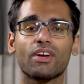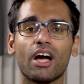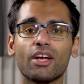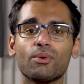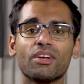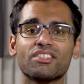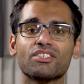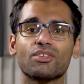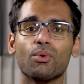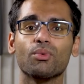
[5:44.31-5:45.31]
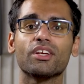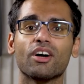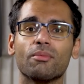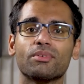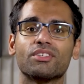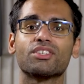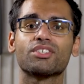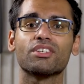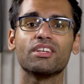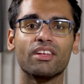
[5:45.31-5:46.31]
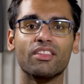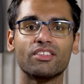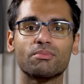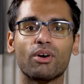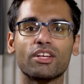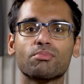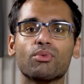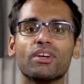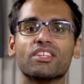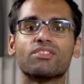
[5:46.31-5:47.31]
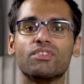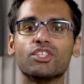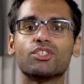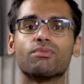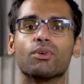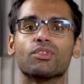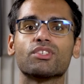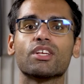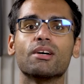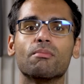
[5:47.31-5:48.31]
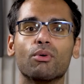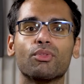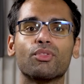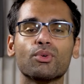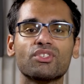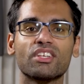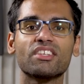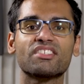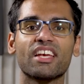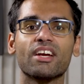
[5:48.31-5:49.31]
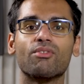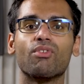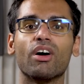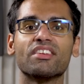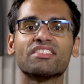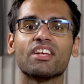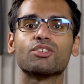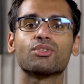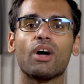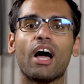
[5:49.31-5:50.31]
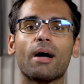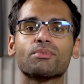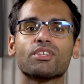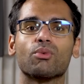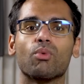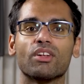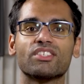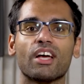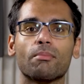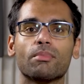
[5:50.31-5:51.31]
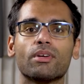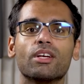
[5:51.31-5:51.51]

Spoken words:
KaiOS's only competition in its price point is feature phones, but with those things can't run essential apps like WhatsApp.